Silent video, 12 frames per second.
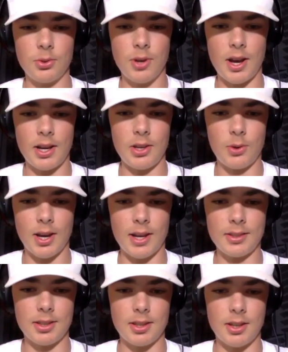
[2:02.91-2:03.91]
how you
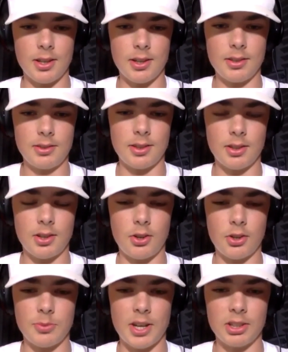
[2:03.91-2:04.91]
got to the
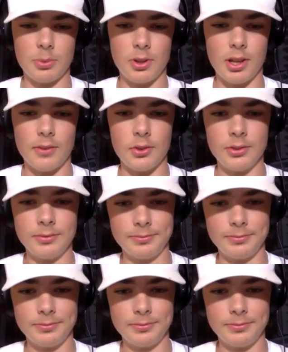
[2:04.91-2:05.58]
college basketball level?